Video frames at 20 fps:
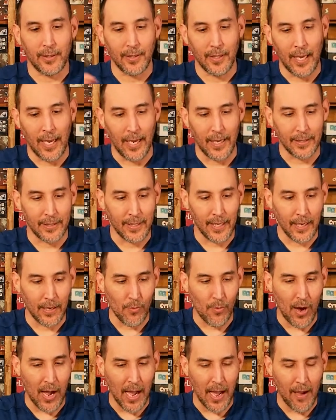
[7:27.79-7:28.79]
uh, take a
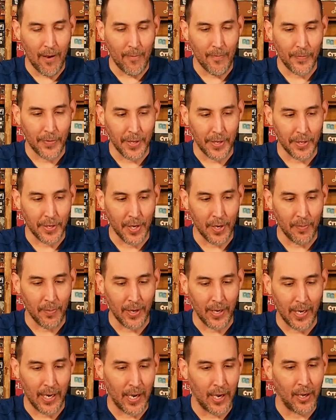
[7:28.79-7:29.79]
while,
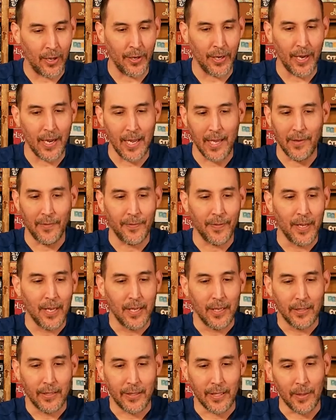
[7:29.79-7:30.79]
determine on if
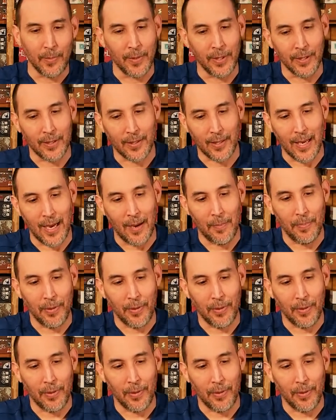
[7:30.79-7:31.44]
someone's uh,